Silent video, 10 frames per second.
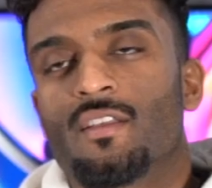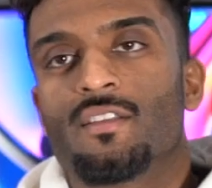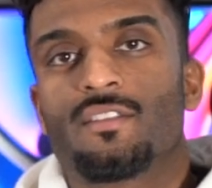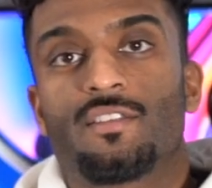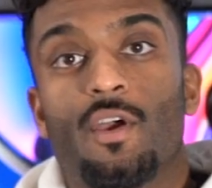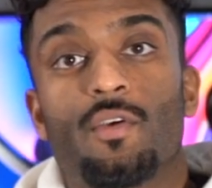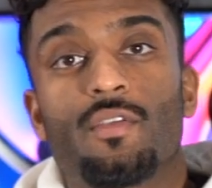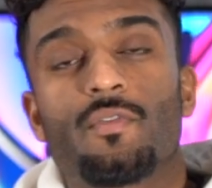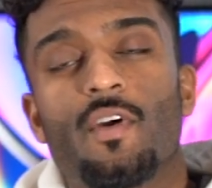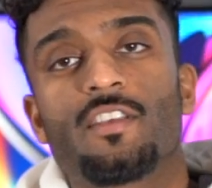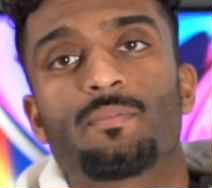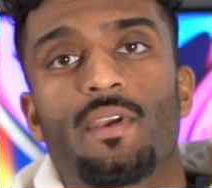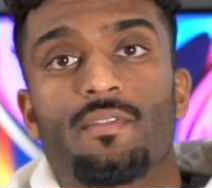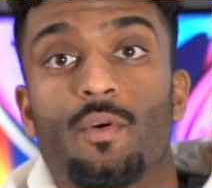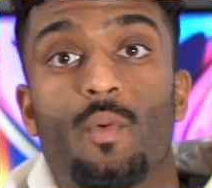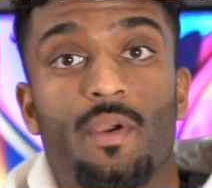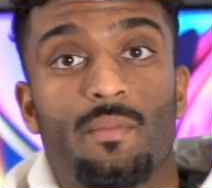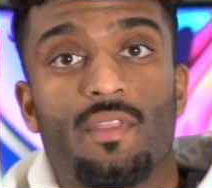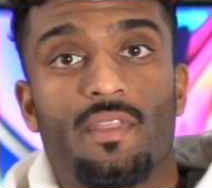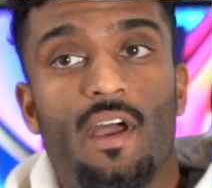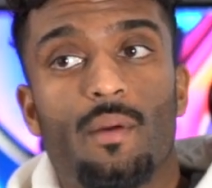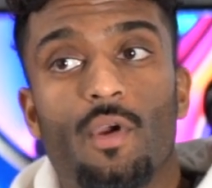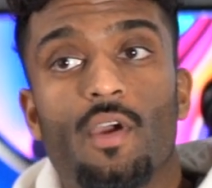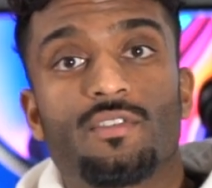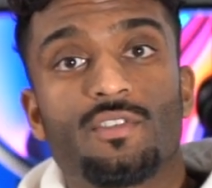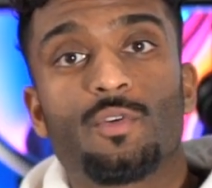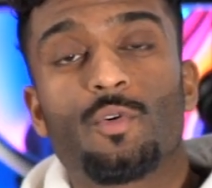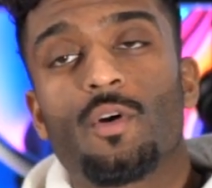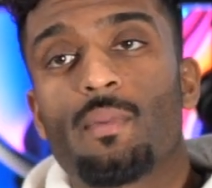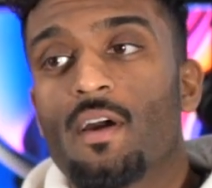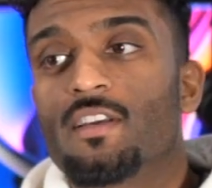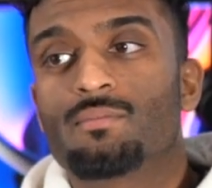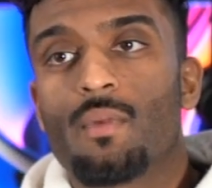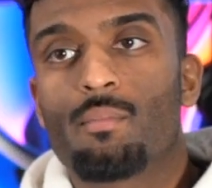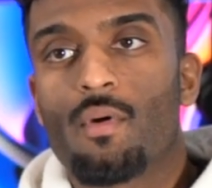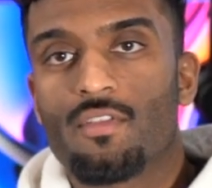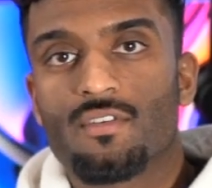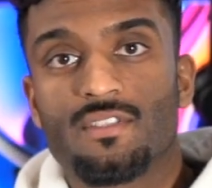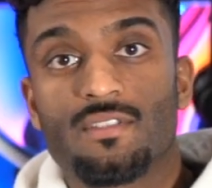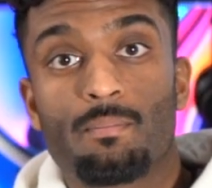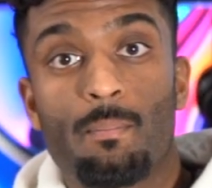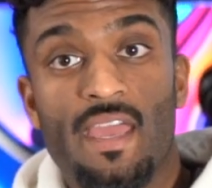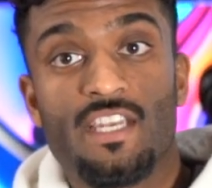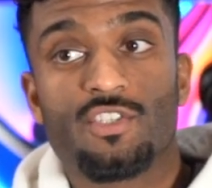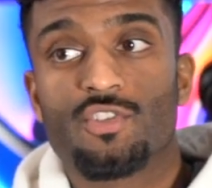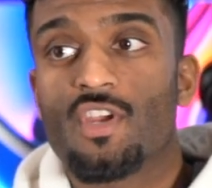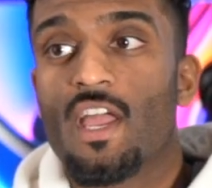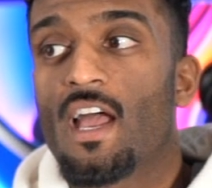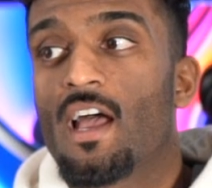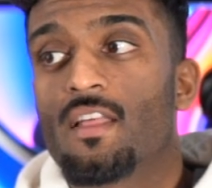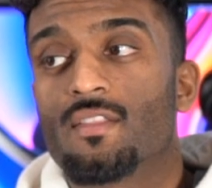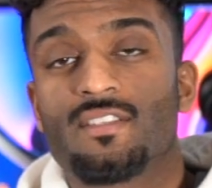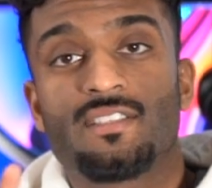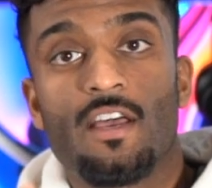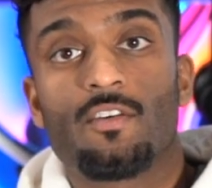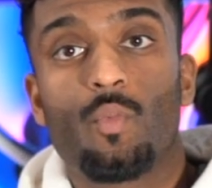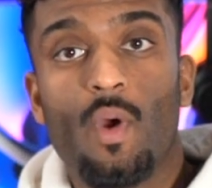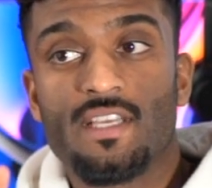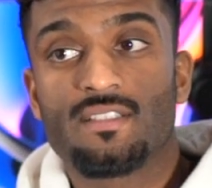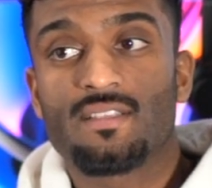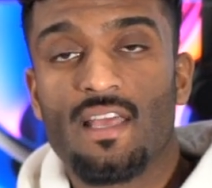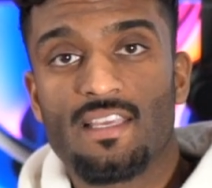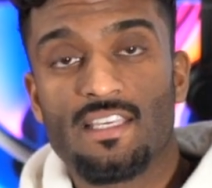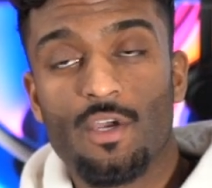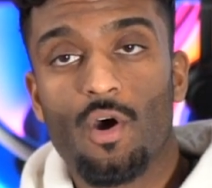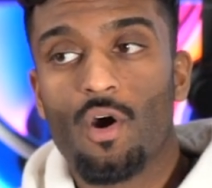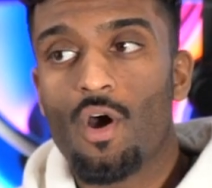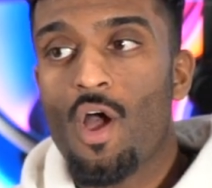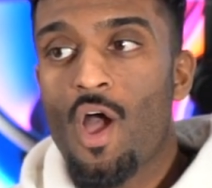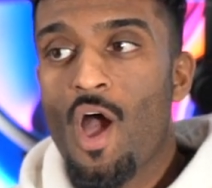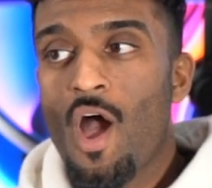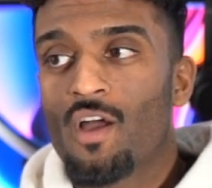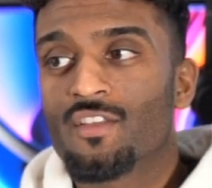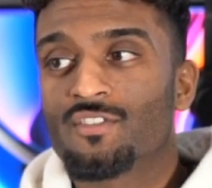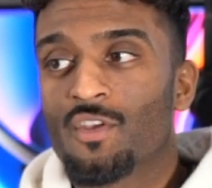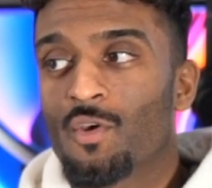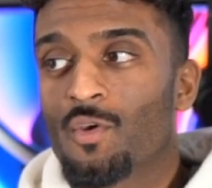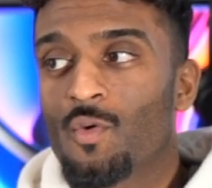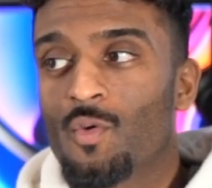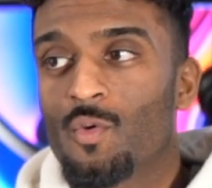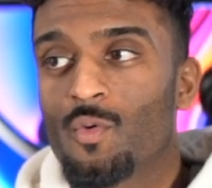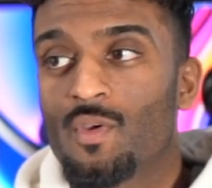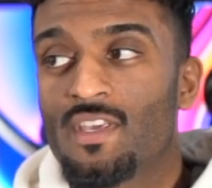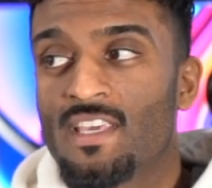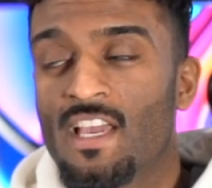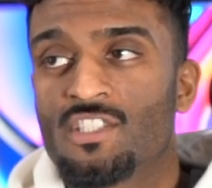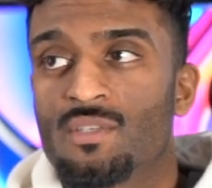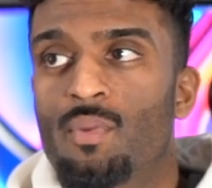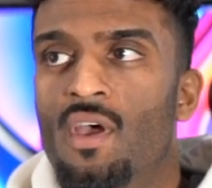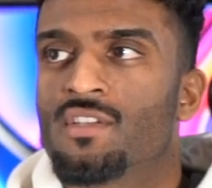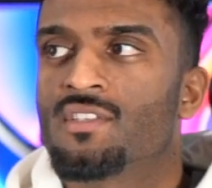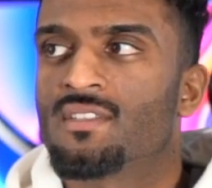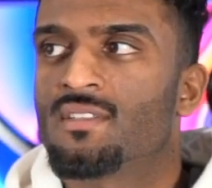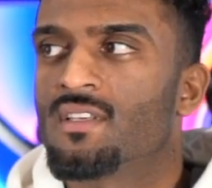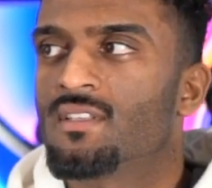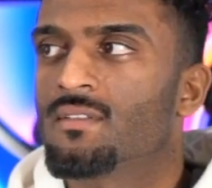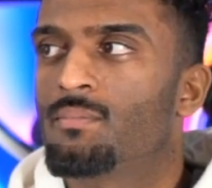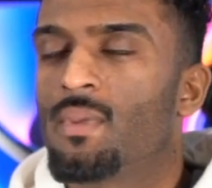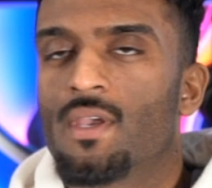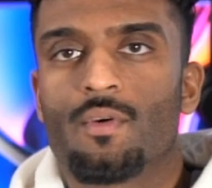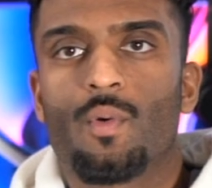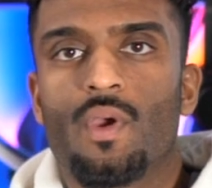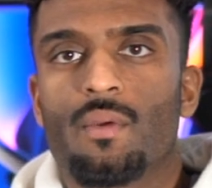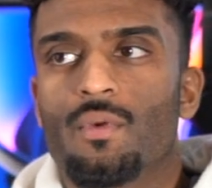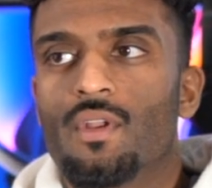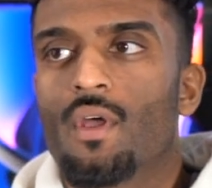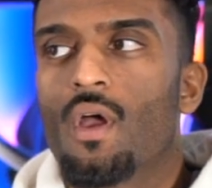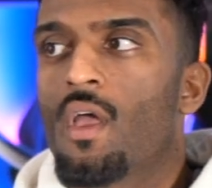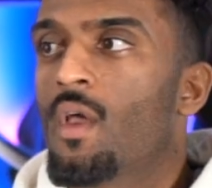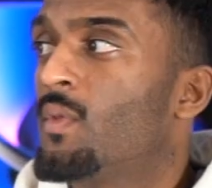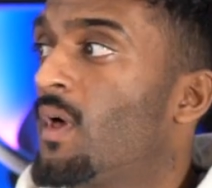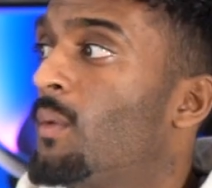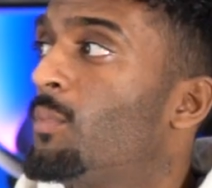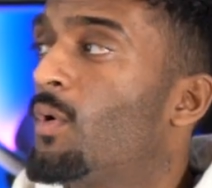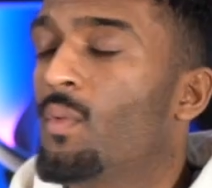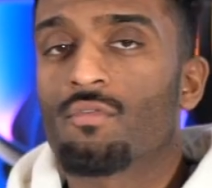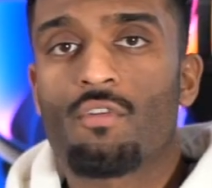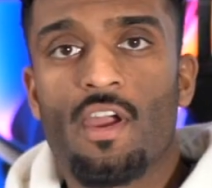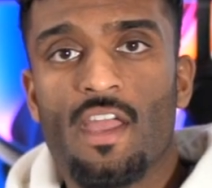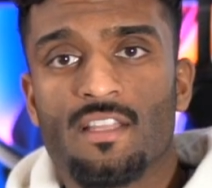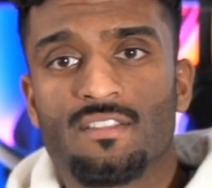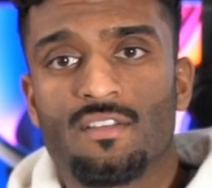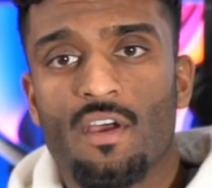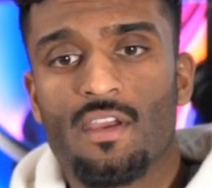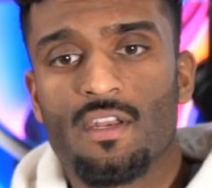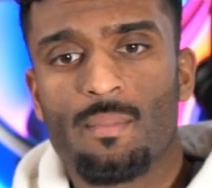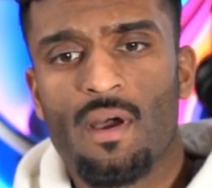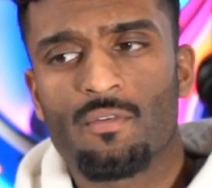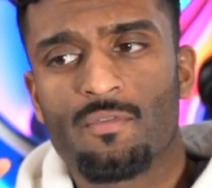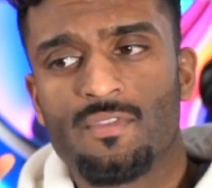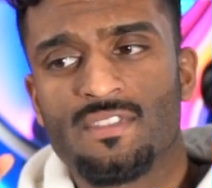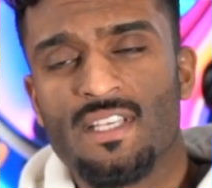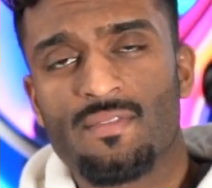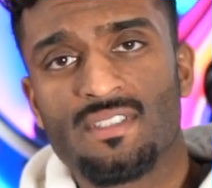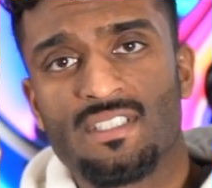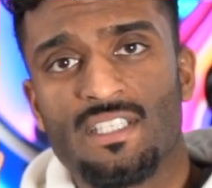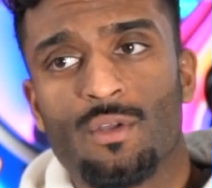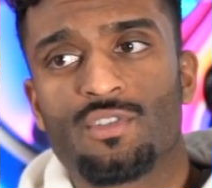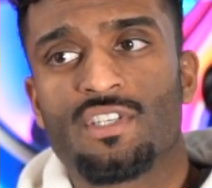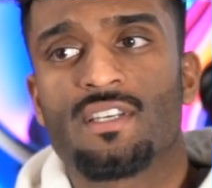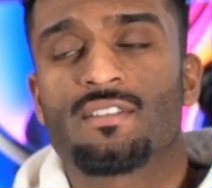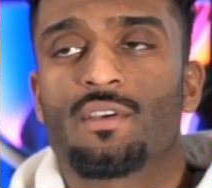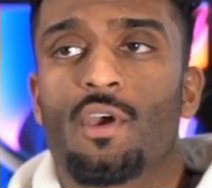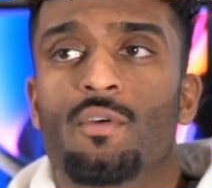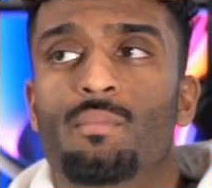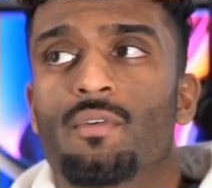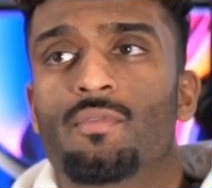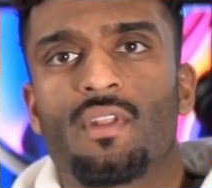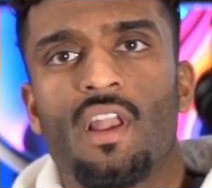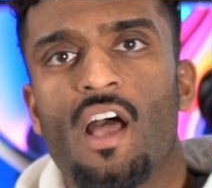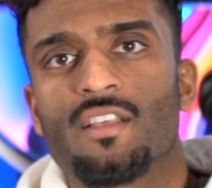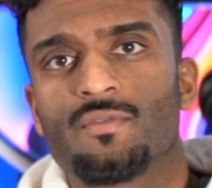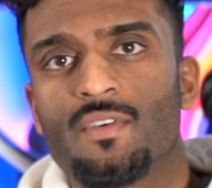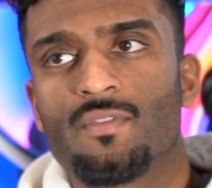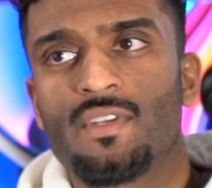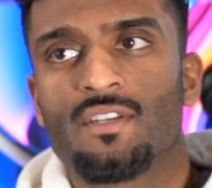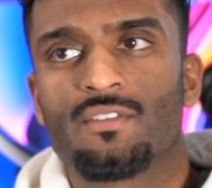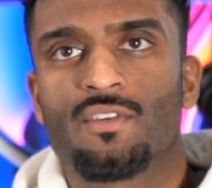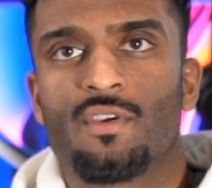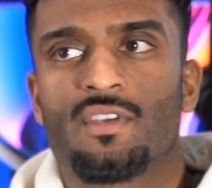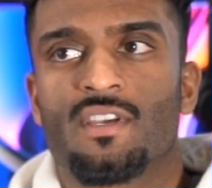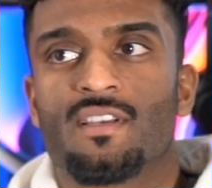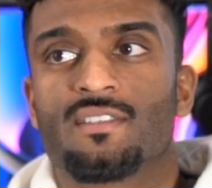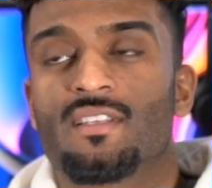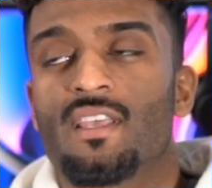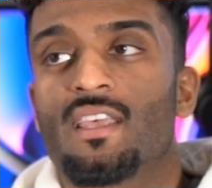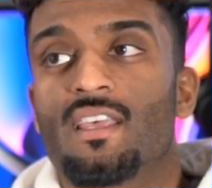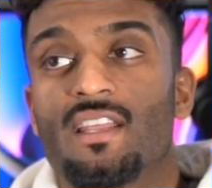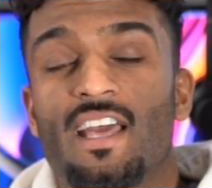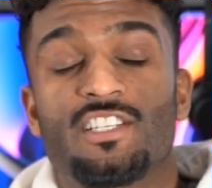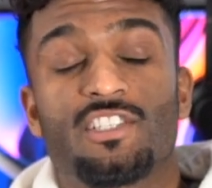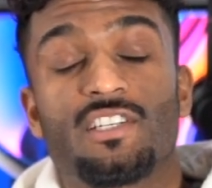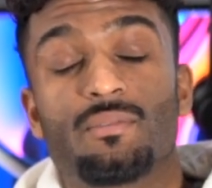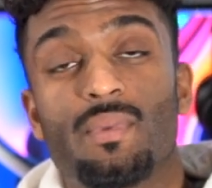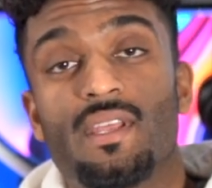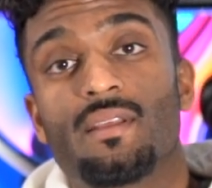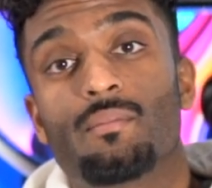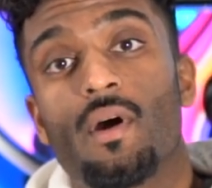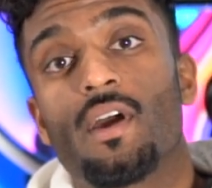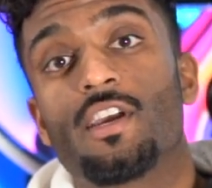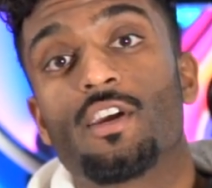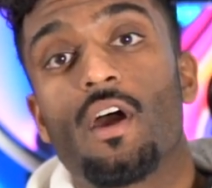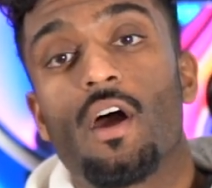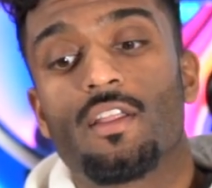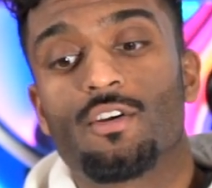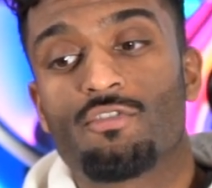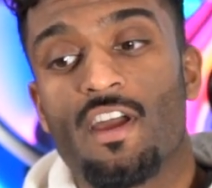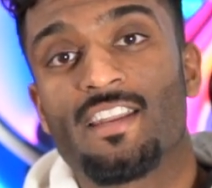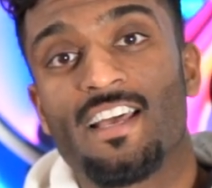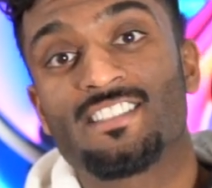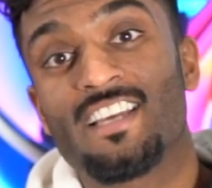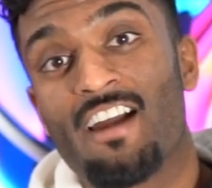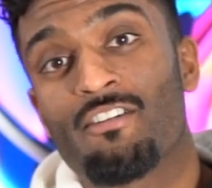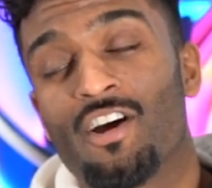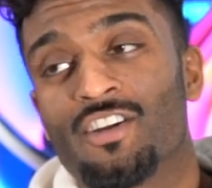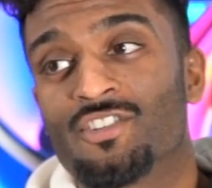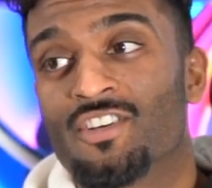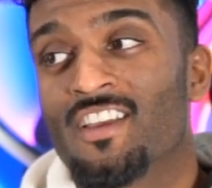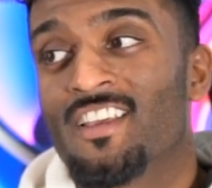So the first bit of equipment that I'm going to talk about is my brother's bench and the set of weights that he got. So he actually purchased this bit of equipment that I'll put on the right hand side about 17 odd years ago, but for the last 15 or so years it actually been in my granddad's garage.